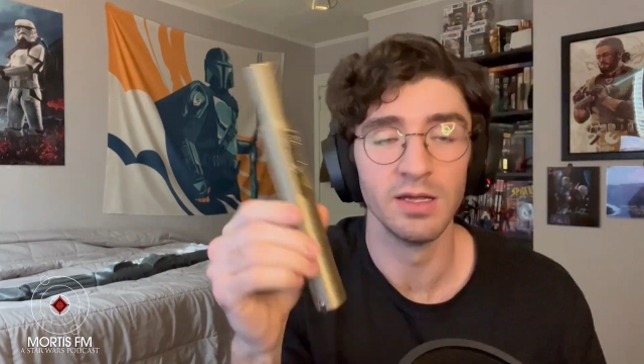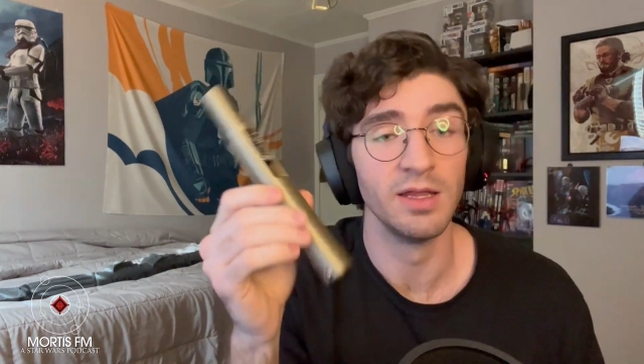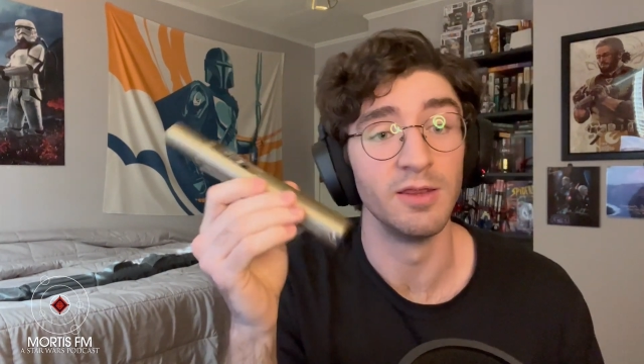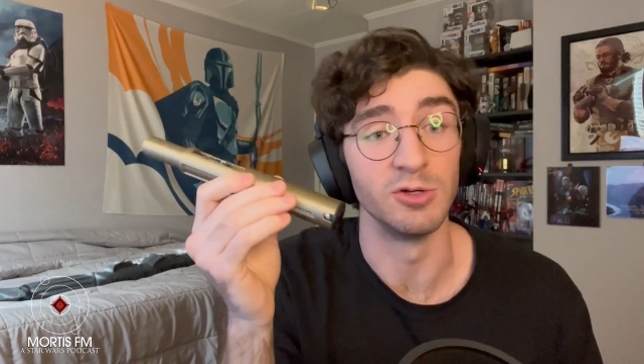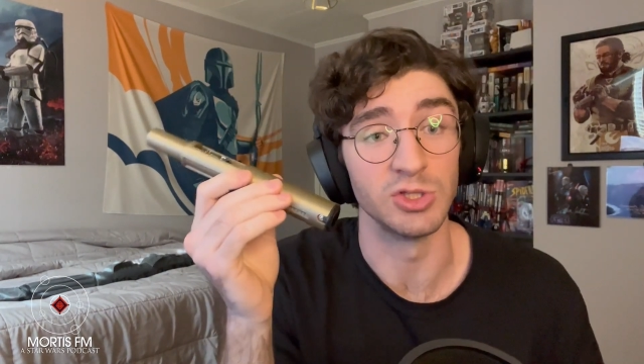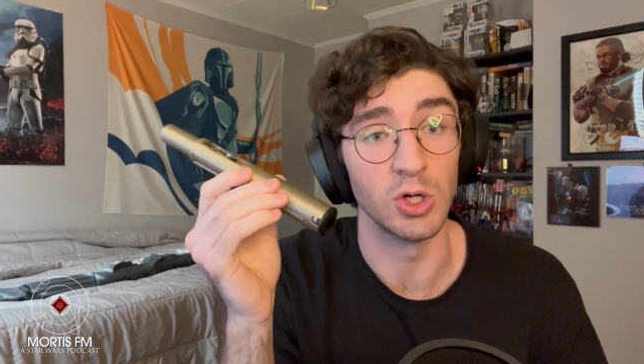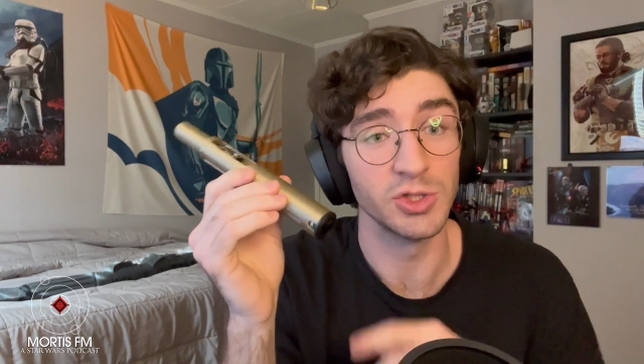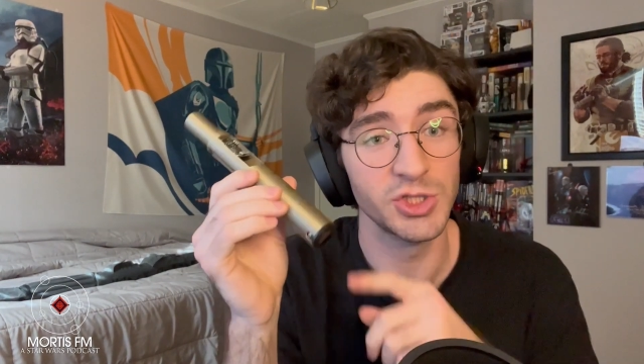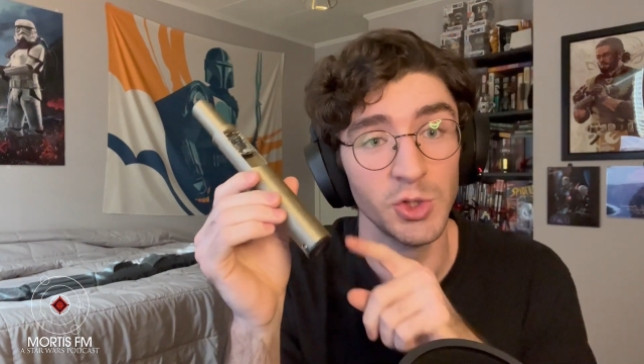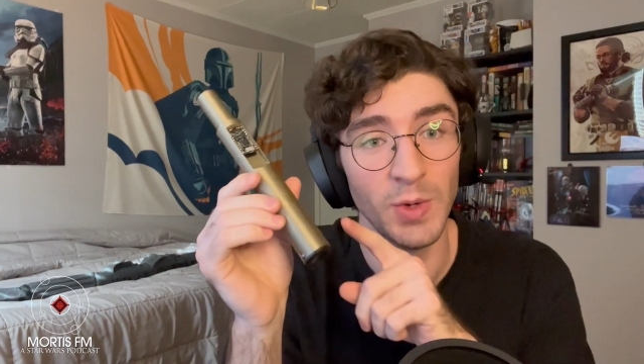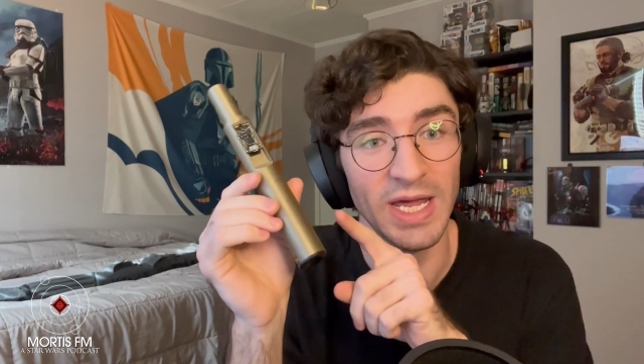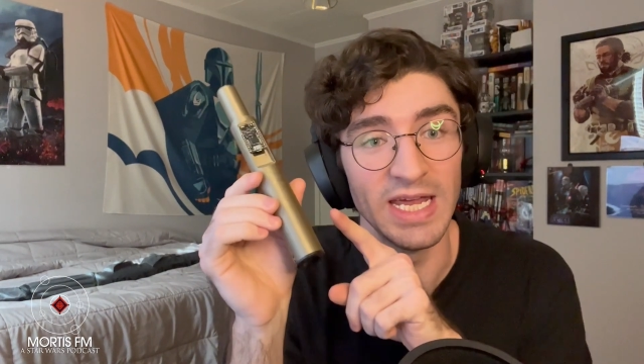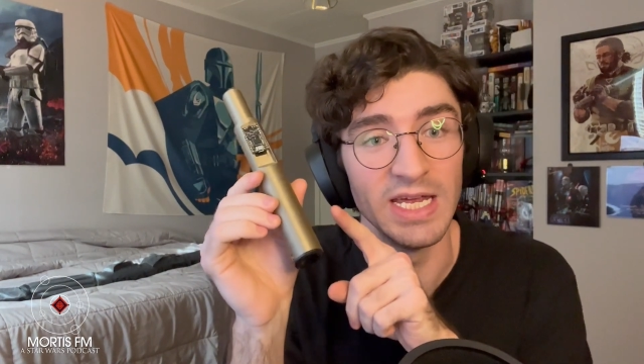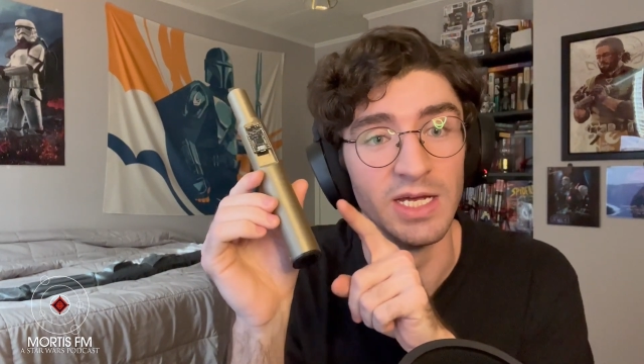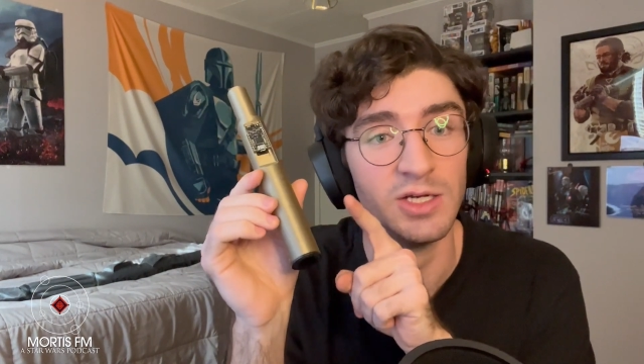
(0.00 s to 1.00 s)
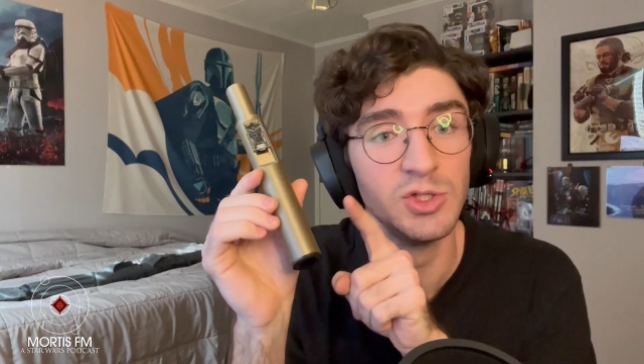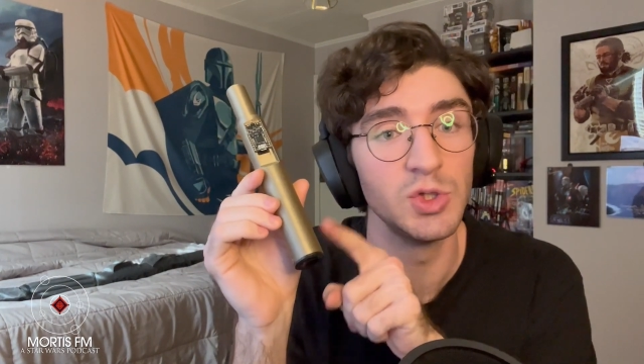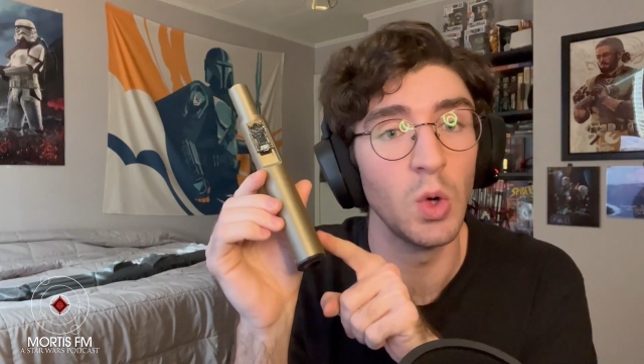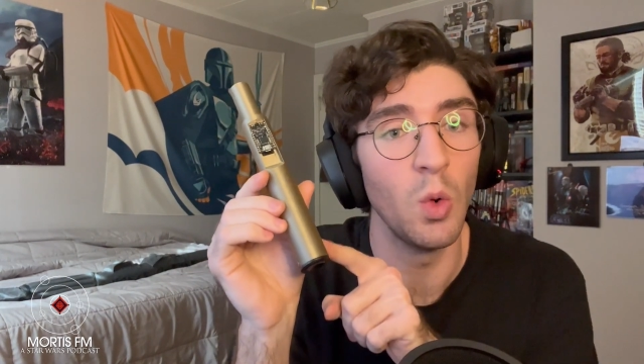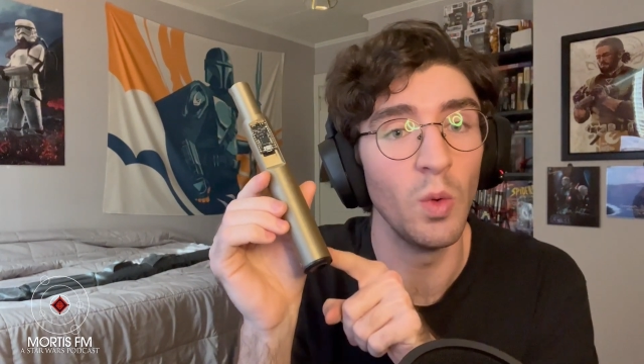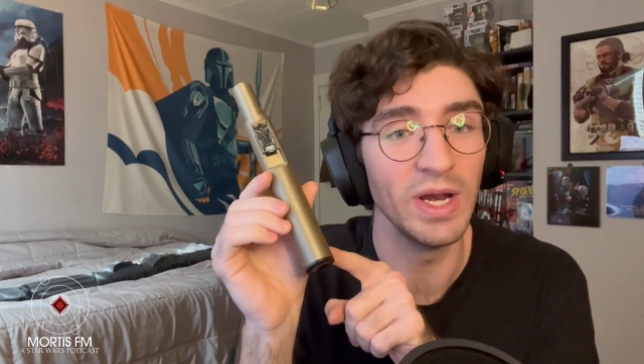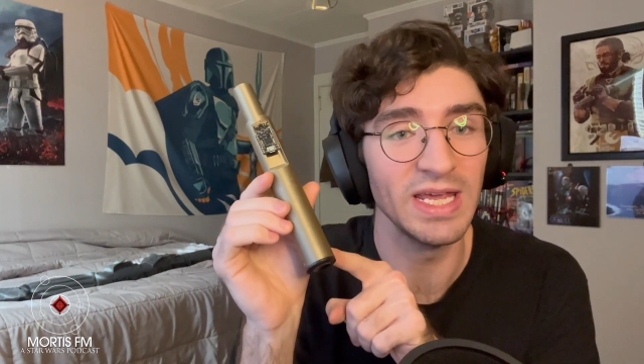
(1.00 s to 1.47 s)
There's also a
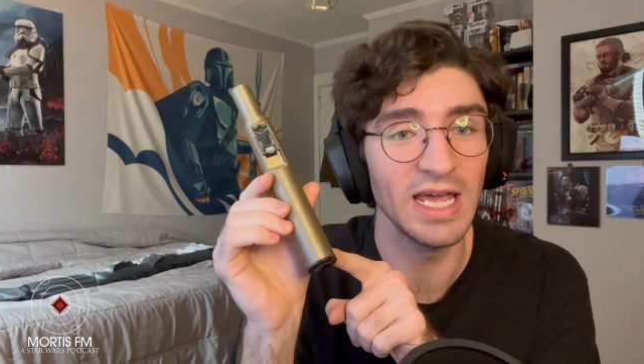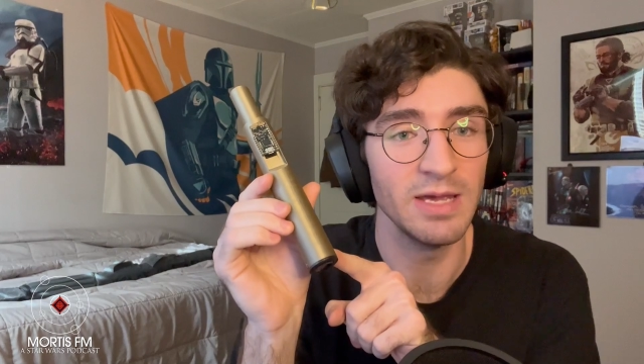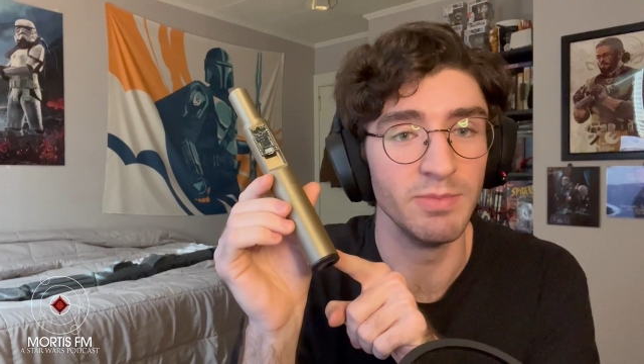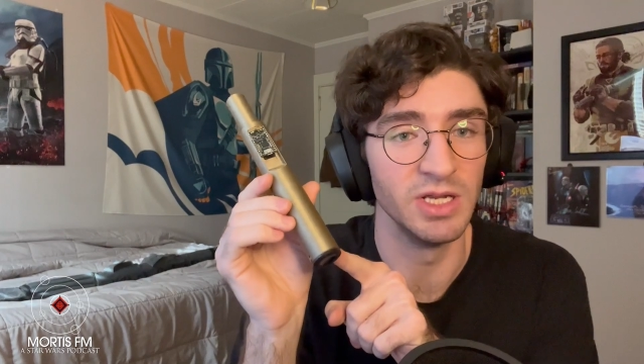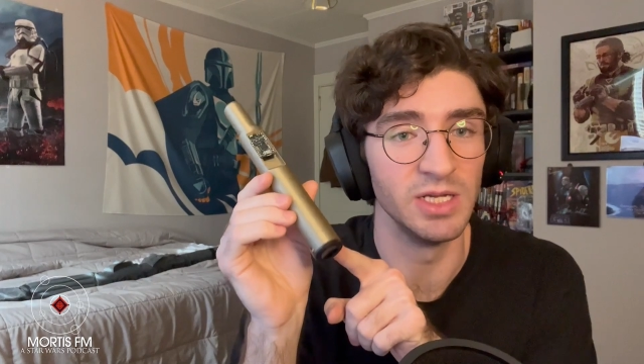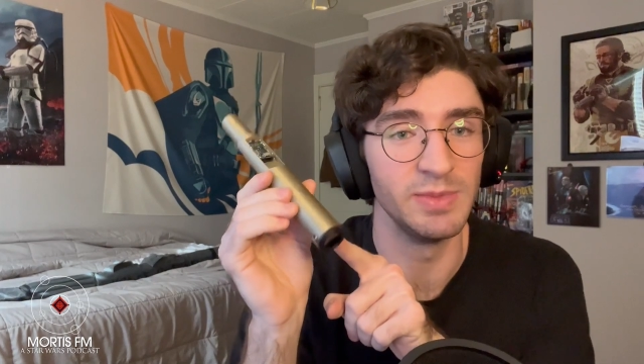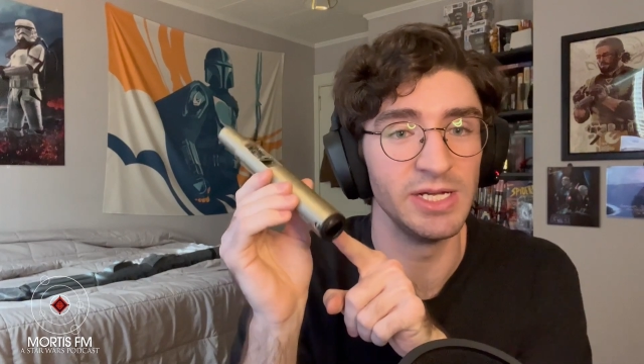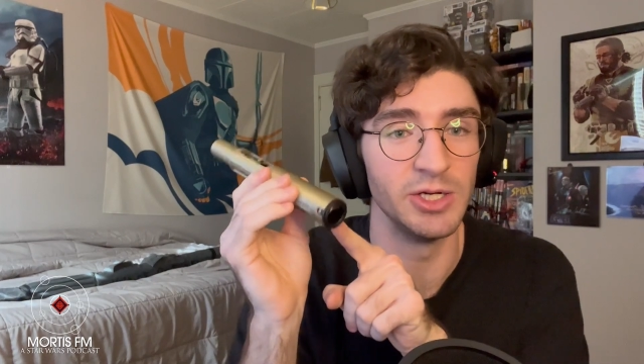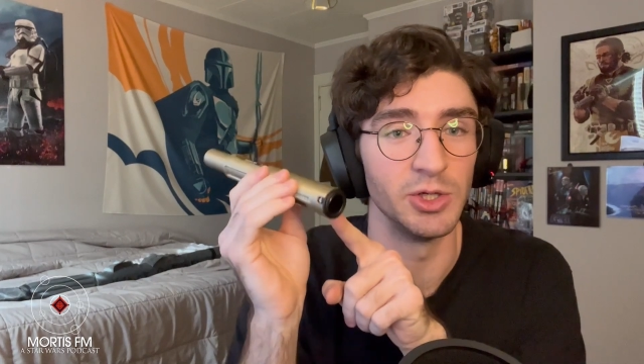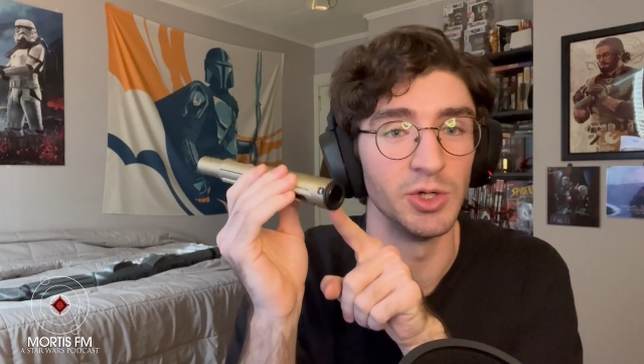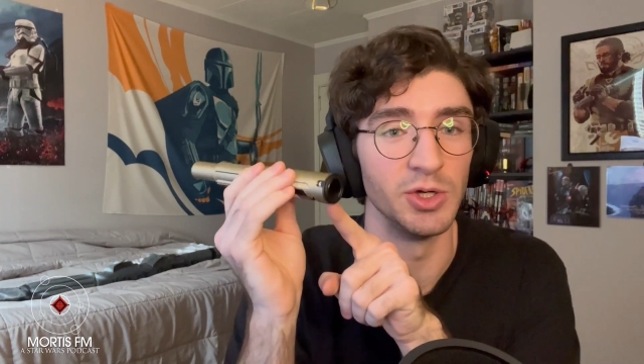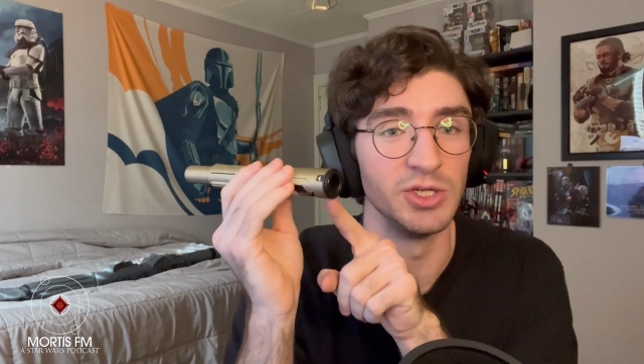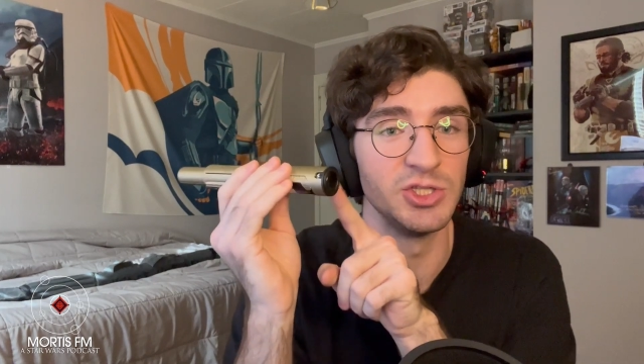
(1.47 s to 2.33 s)
28mm